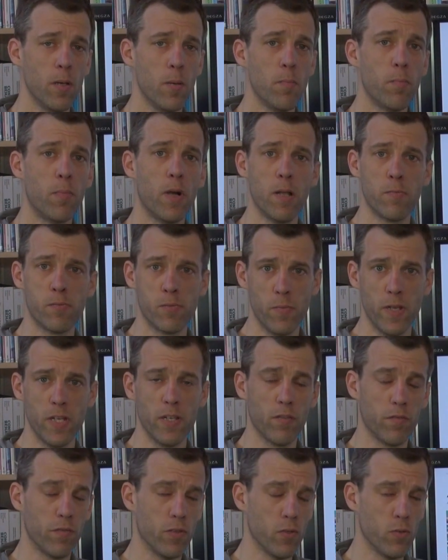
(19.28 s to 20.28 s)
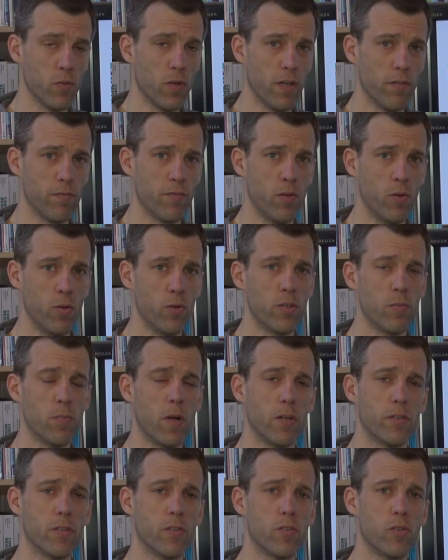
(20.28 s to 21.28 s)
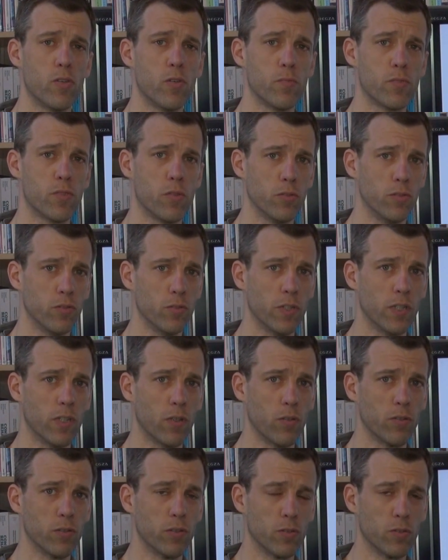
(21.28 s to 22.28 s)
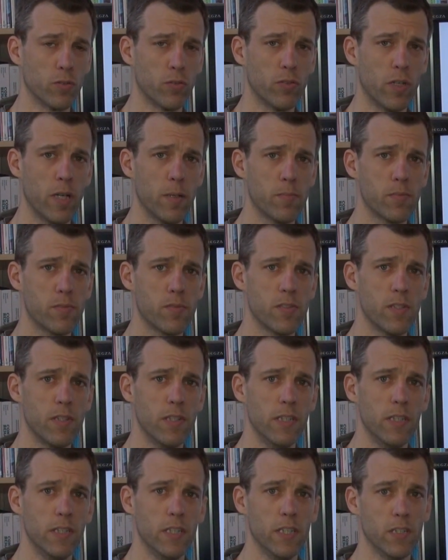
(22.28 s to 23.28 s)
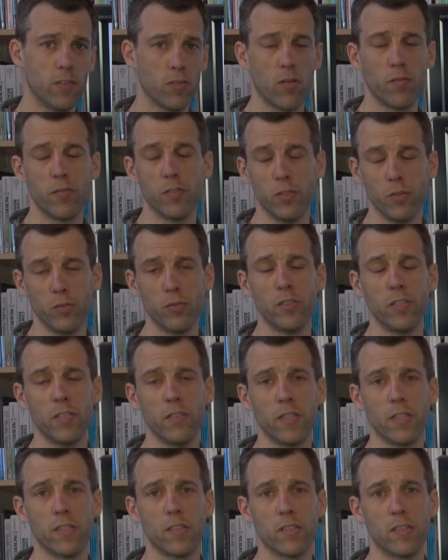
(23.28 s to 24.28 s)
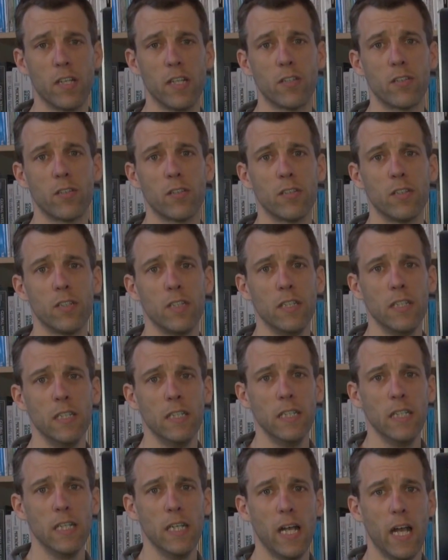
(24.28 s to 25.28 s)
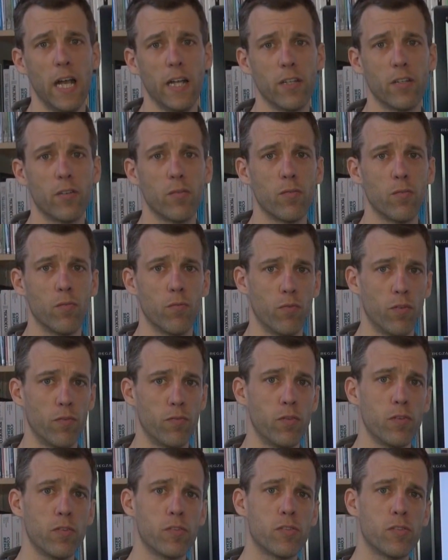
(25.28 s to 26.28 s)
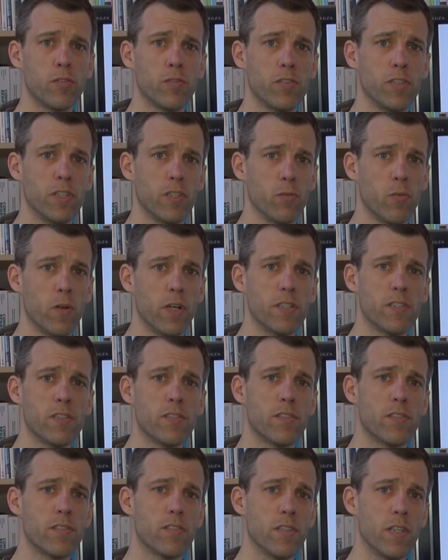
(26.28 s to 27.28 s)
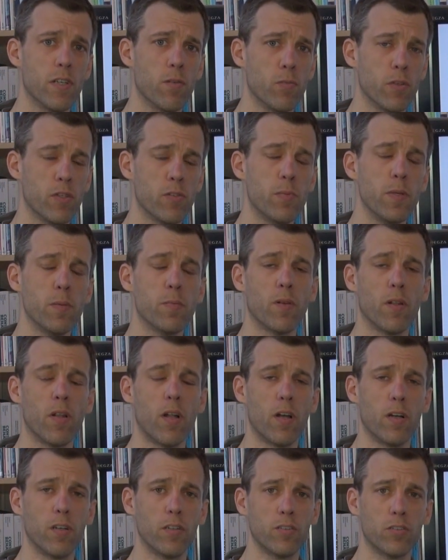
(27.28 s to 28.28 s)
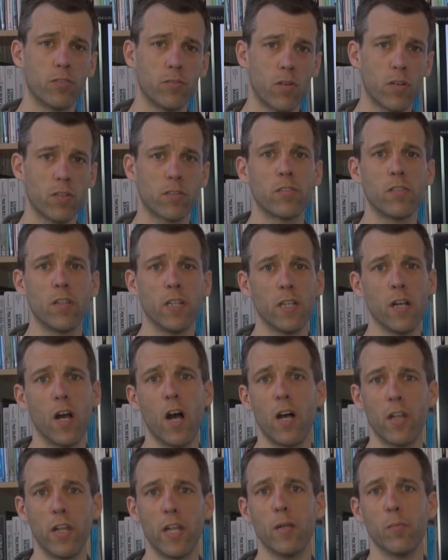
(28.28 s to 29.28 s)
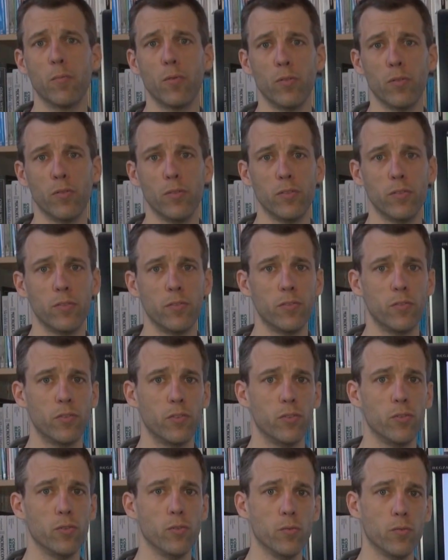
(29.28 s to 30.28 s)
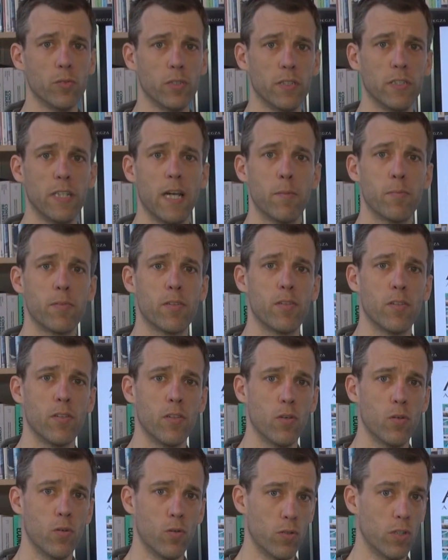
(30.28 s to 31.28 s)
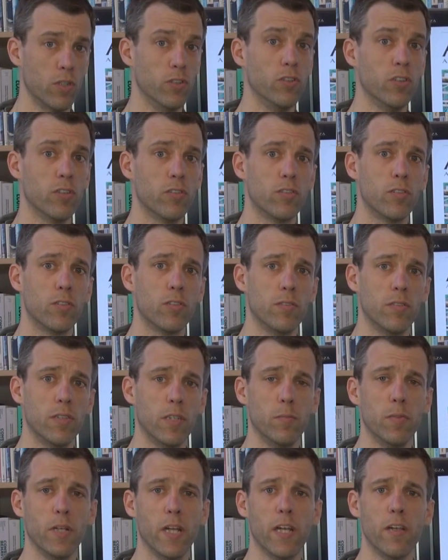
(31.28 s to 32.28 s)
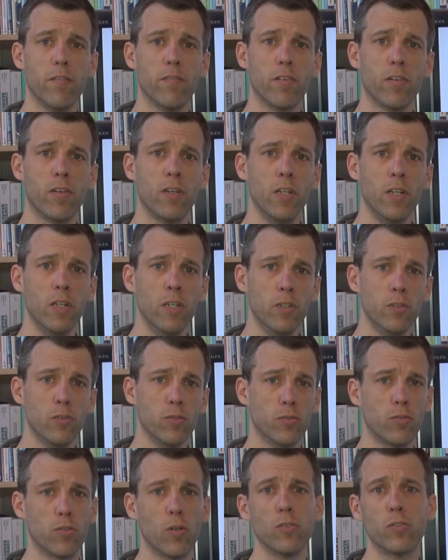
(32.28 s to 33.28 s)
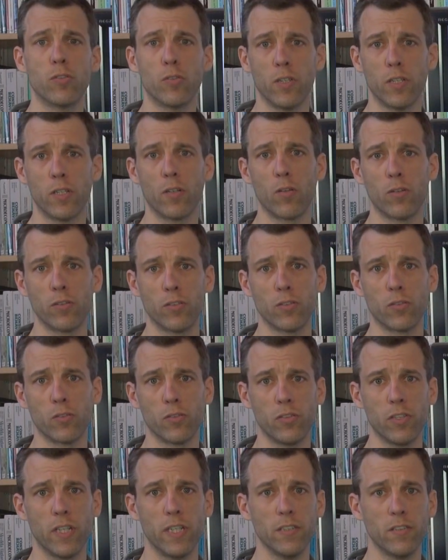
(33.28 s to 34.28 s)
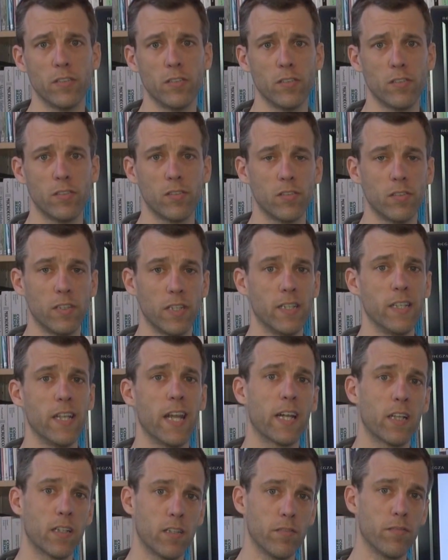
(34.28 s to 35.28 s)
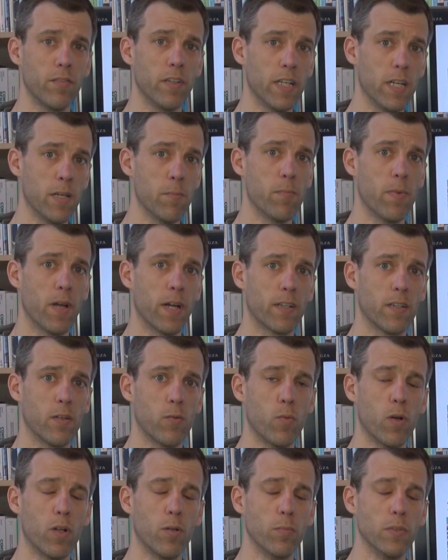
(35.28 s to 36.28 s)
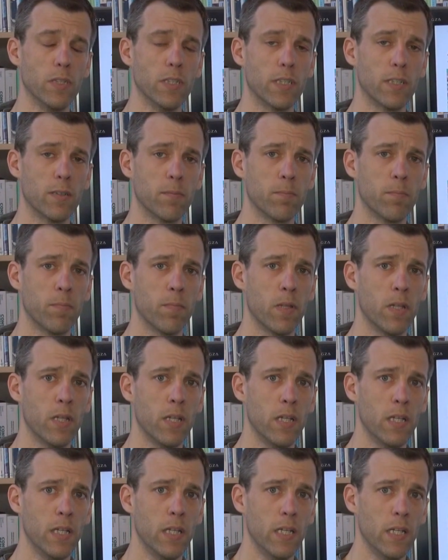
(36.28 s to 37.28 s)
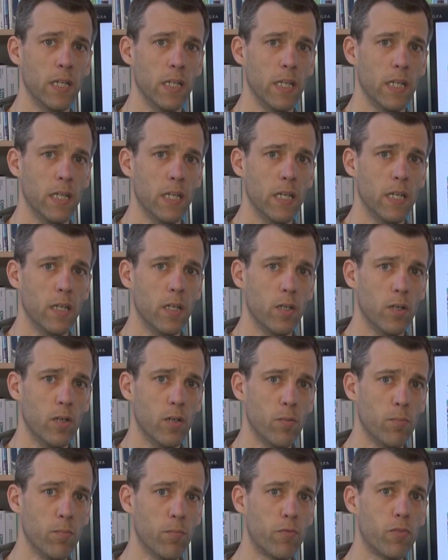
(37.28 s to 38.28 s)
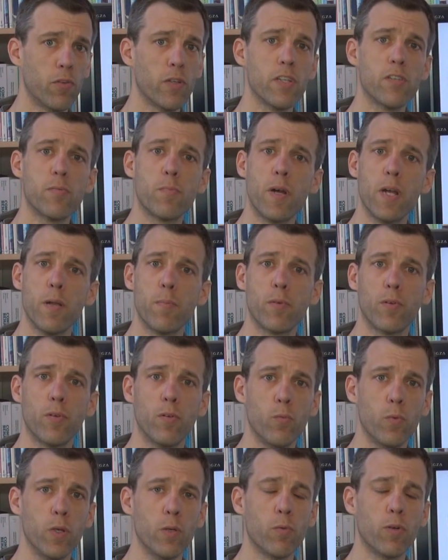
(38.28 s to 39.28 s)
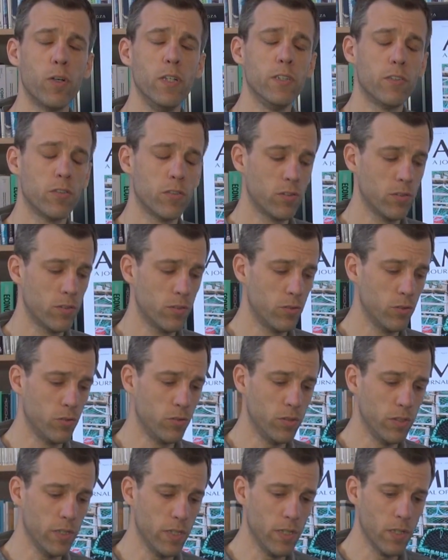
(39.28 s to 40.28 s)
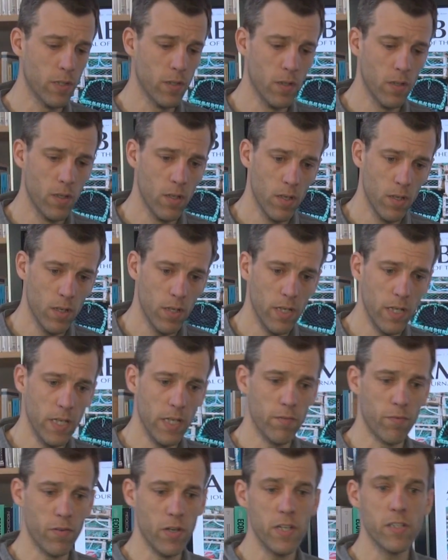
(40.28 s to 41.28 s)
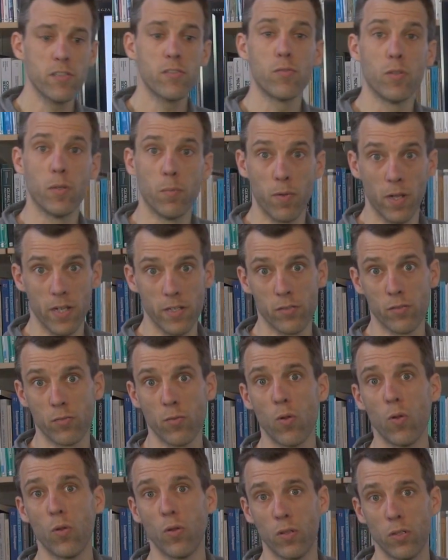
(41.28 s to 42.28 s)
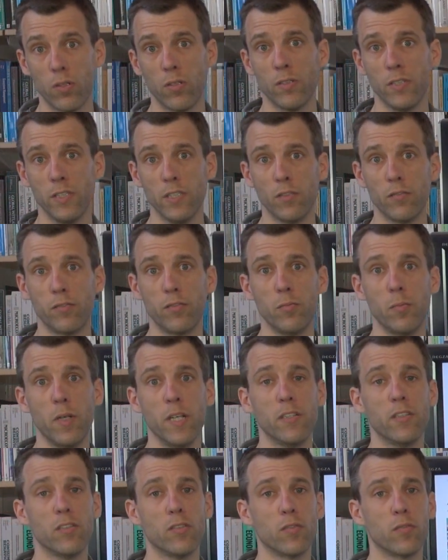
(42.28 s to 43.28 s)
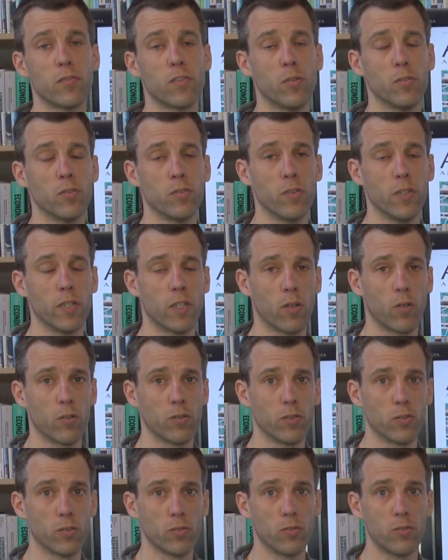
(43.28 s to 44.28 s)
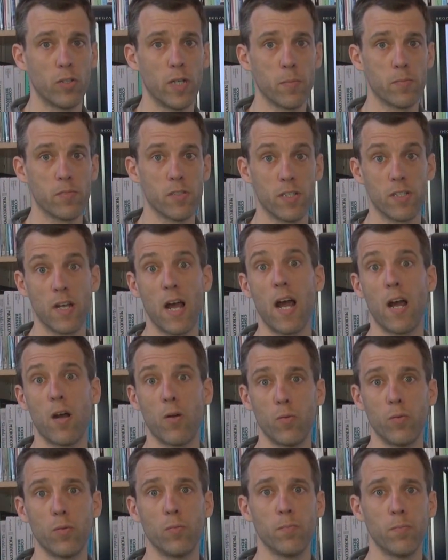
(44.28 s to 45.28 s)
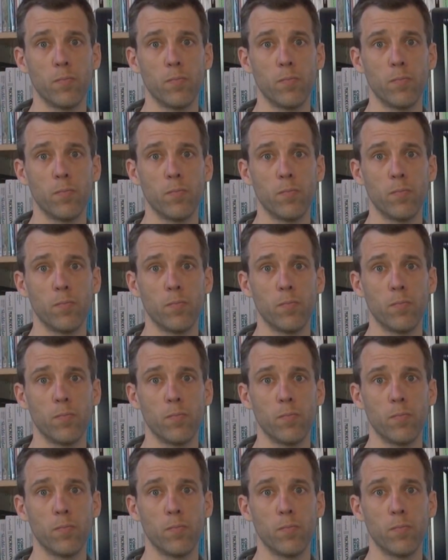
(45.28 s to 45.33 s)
Perhaps many of you have heard about the term social ecological traps. It's often used here at the center and it refers to situations in which people are structurally unable to adapt or adjust their behavior to social ecological changes that negatively impact their well-being. For this paper, we were interested to see if history plays a role in the formation of social ecological traps and how.